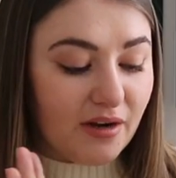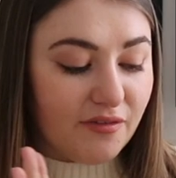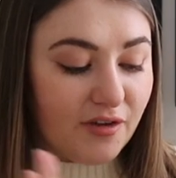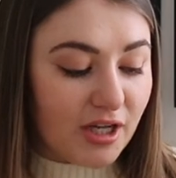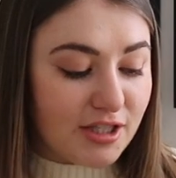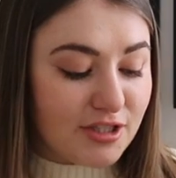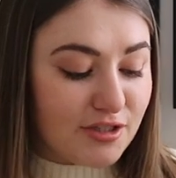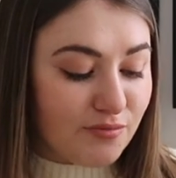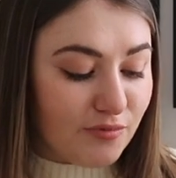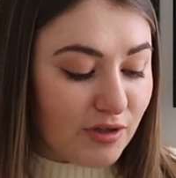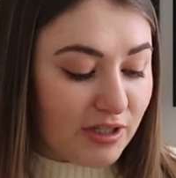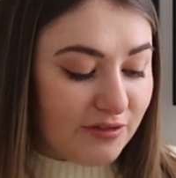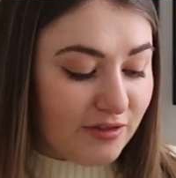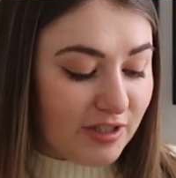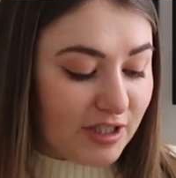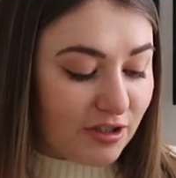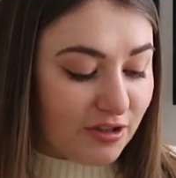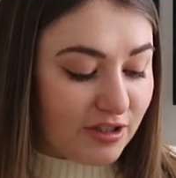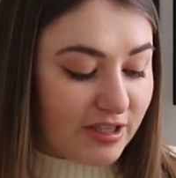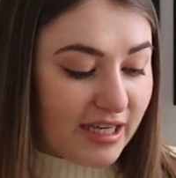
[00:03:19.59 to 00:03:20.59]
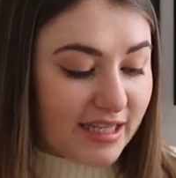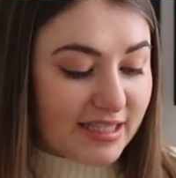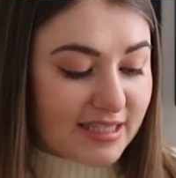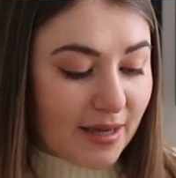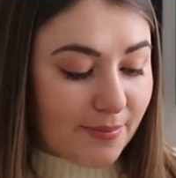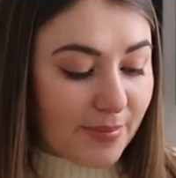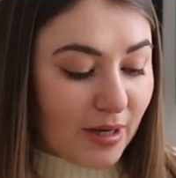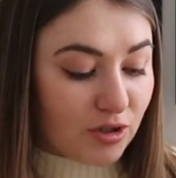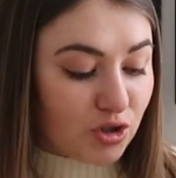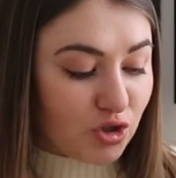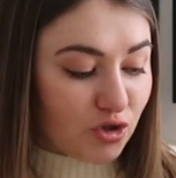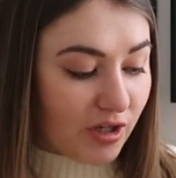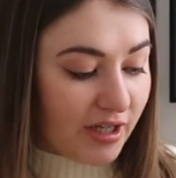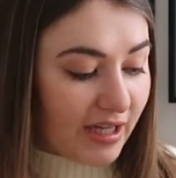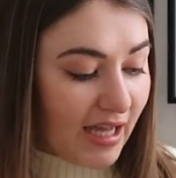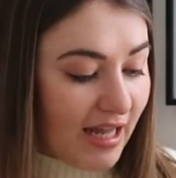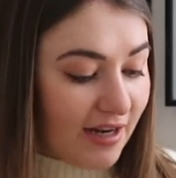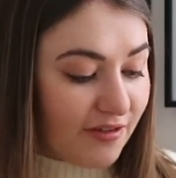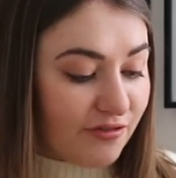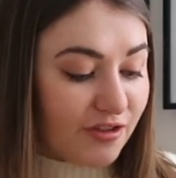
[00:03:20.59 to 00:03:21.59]
I've had some really really good things about
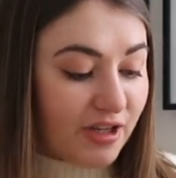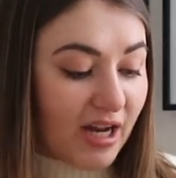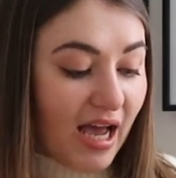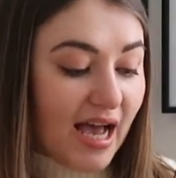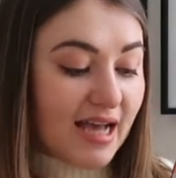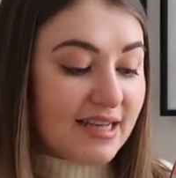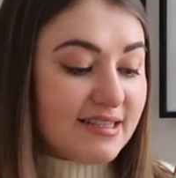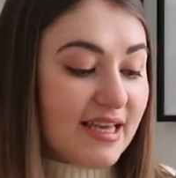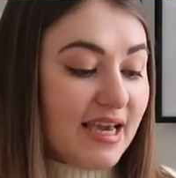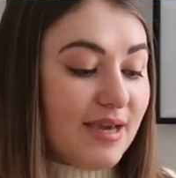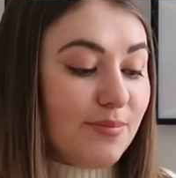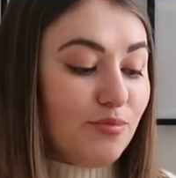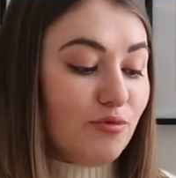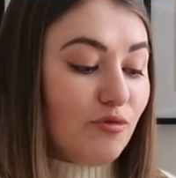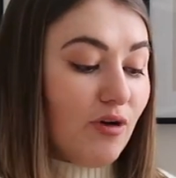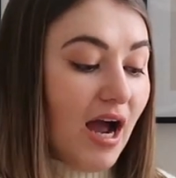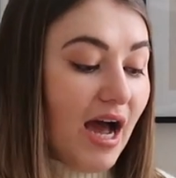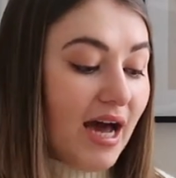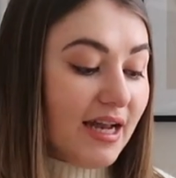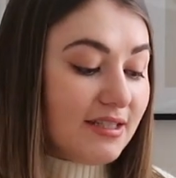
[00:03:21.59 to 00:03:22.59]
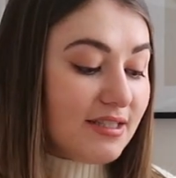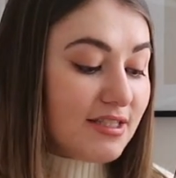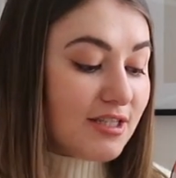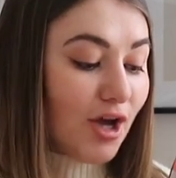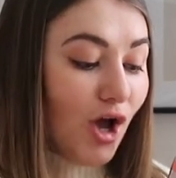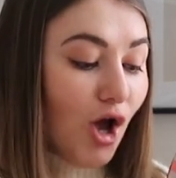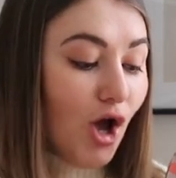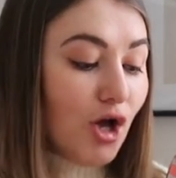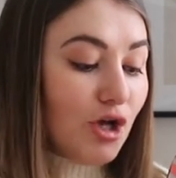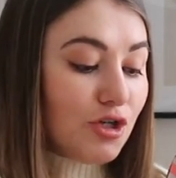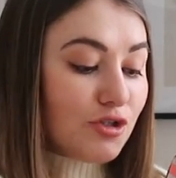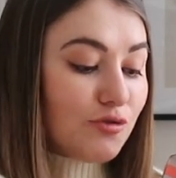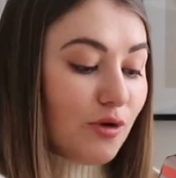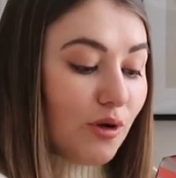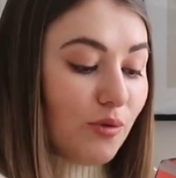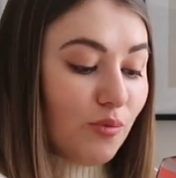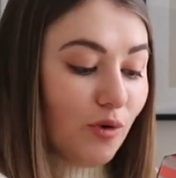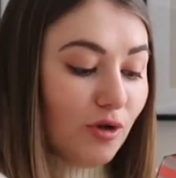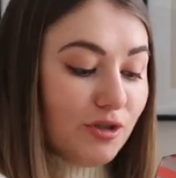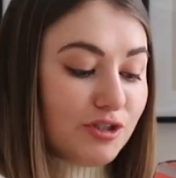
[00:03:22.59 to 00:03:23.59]
Drunk Elephant as a brand so
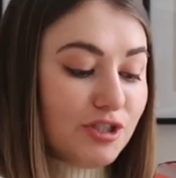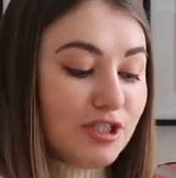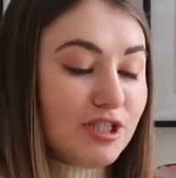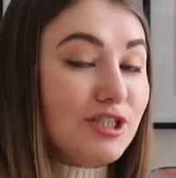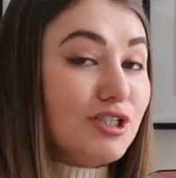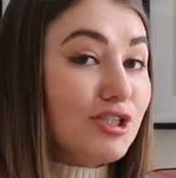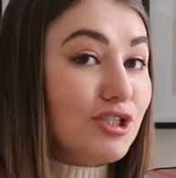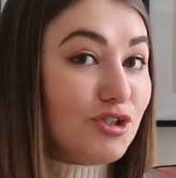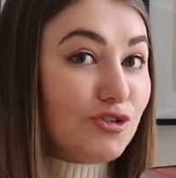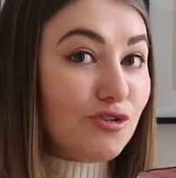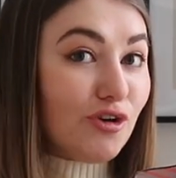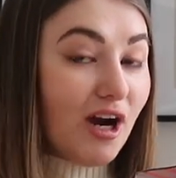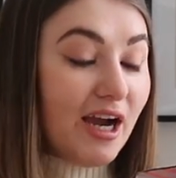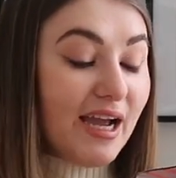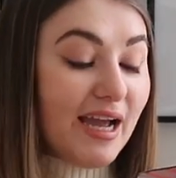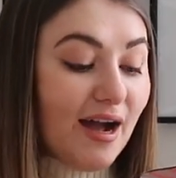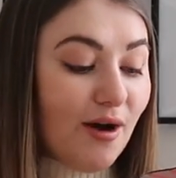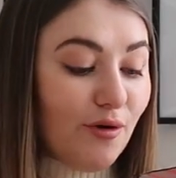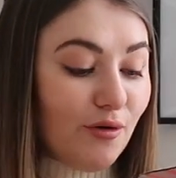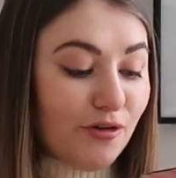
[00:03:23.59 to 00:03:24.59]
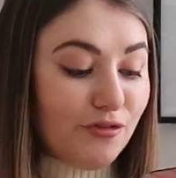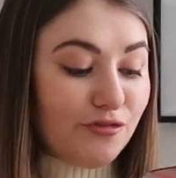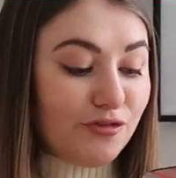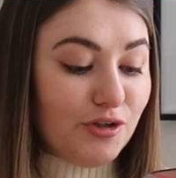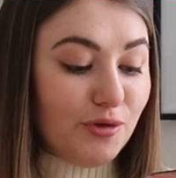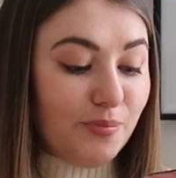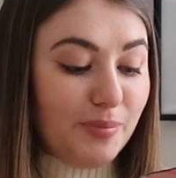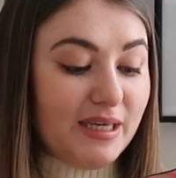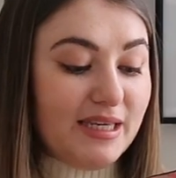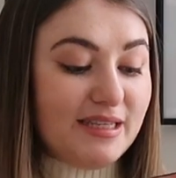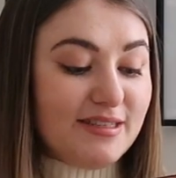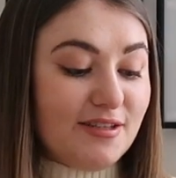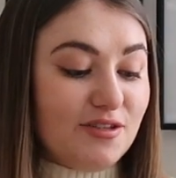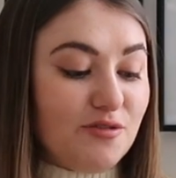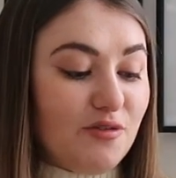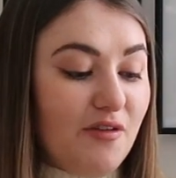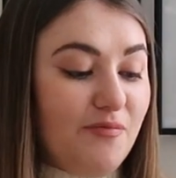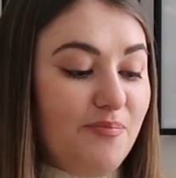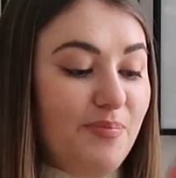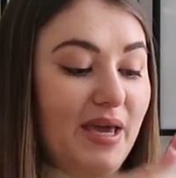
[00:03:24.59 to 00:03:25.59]
I wanted to try out a few pieces
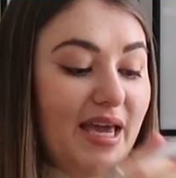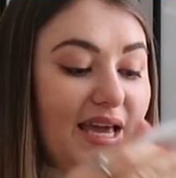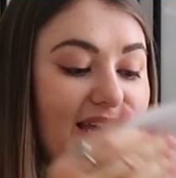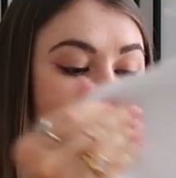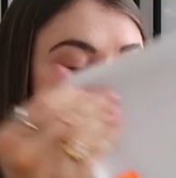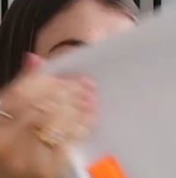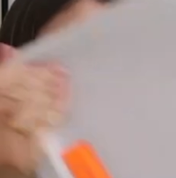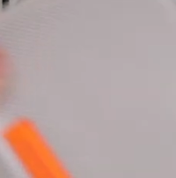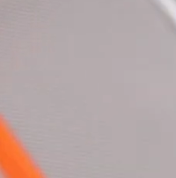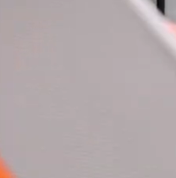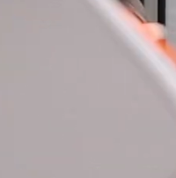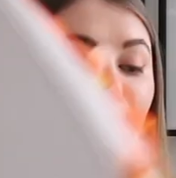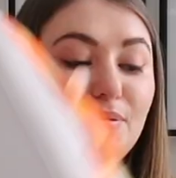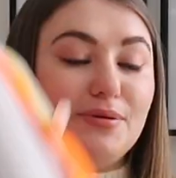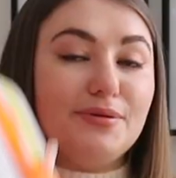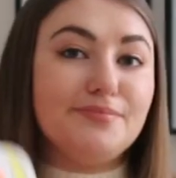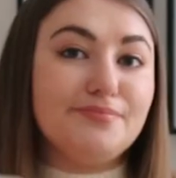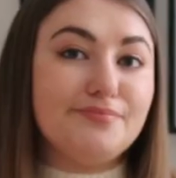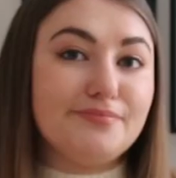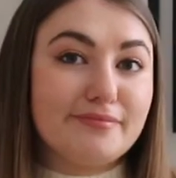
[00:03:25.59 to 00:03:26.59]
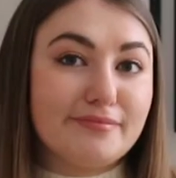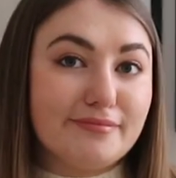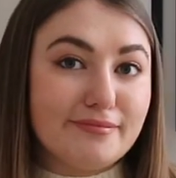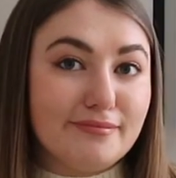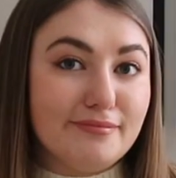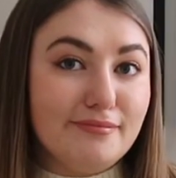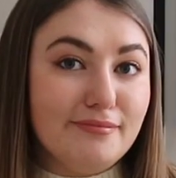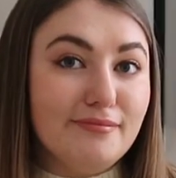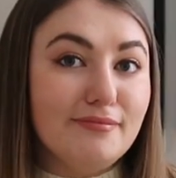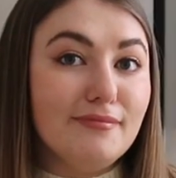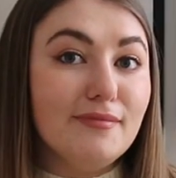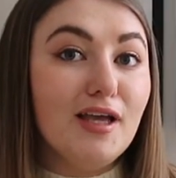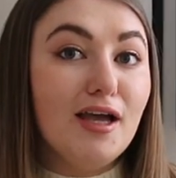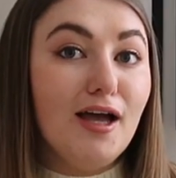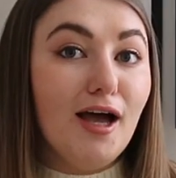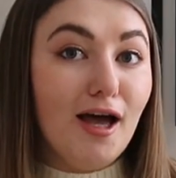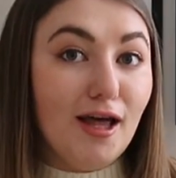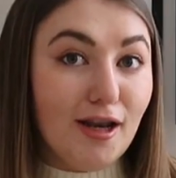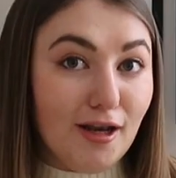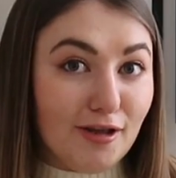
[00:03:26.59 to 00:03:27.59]
so I picked up
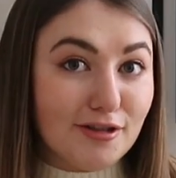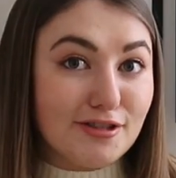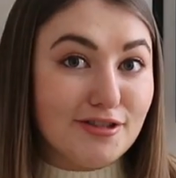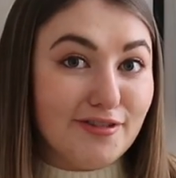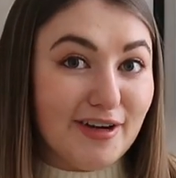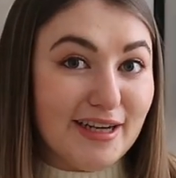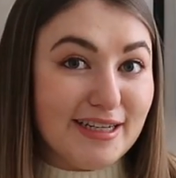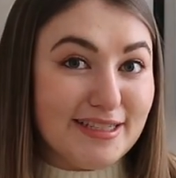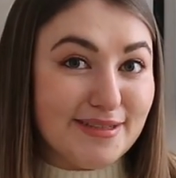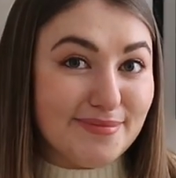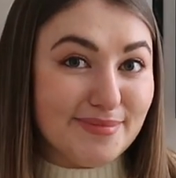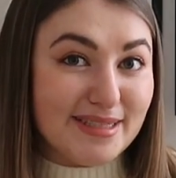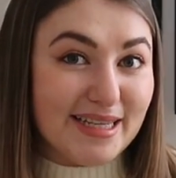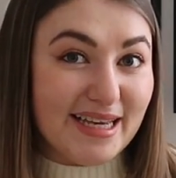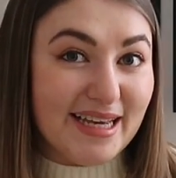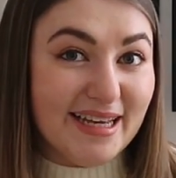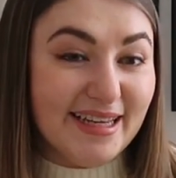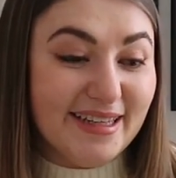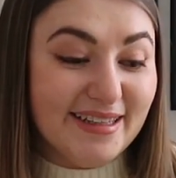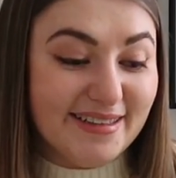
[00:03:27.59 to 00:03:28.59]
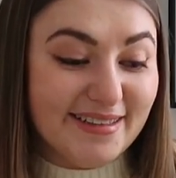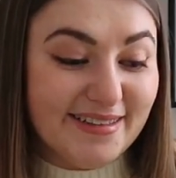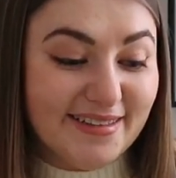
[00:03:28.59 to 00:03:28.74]
a lot of items here